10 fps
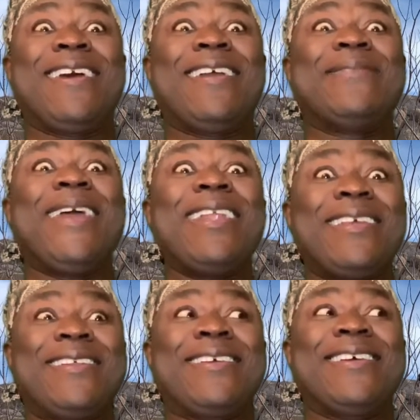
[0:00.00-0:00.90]
I made
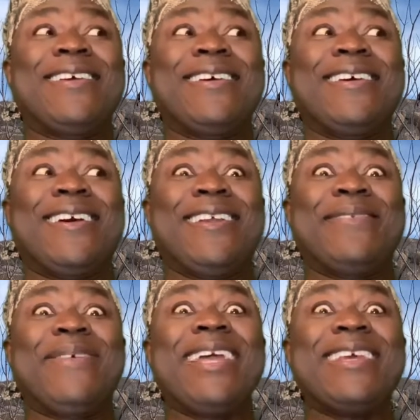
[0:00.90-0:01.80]
it. I
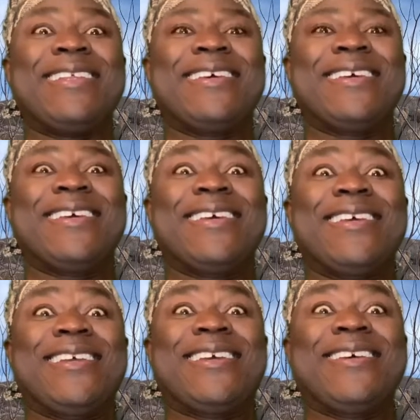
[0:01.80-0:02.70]
made it.
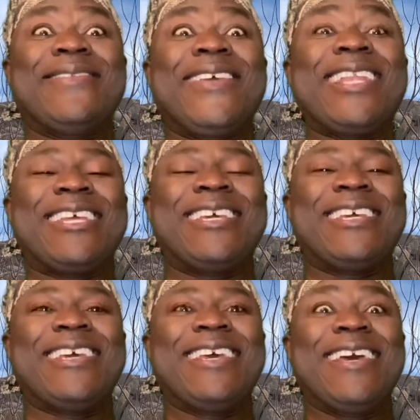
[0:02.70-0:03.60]
I made it.
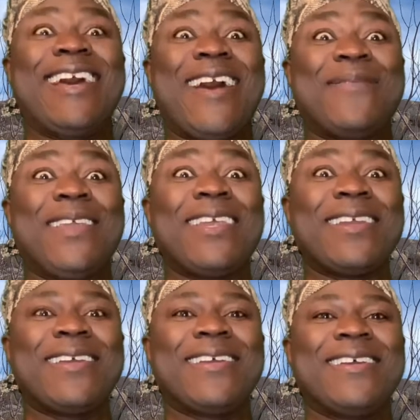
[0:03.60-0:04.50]
I'm
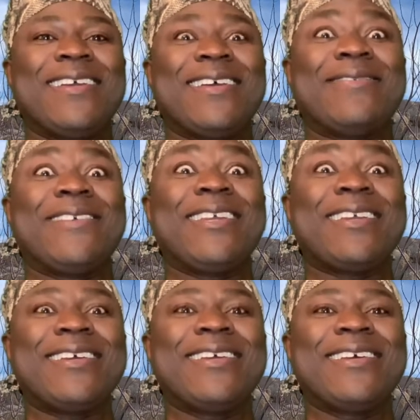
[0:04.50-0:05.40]
here. I'm
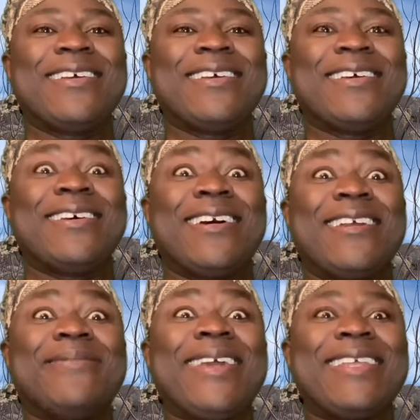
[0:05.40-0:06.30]
here.
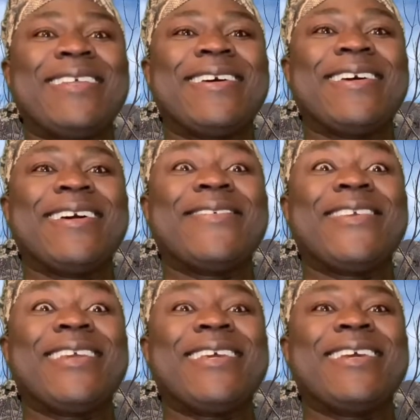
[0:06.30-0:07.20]
I made it. I'm
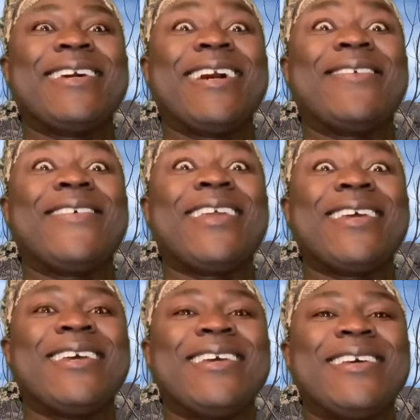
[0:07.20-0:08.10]
here. I'm
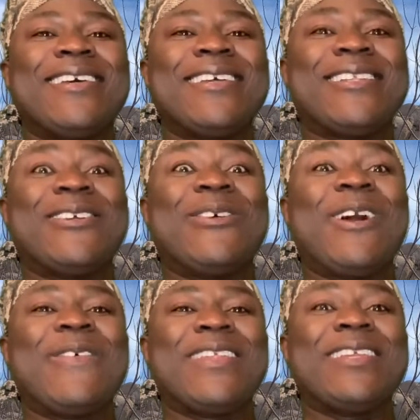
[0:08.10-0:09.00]
here to
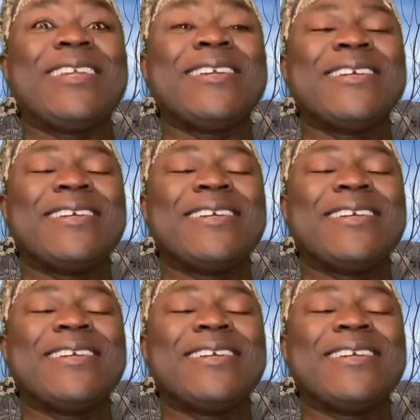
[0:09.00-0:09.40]
walk with you.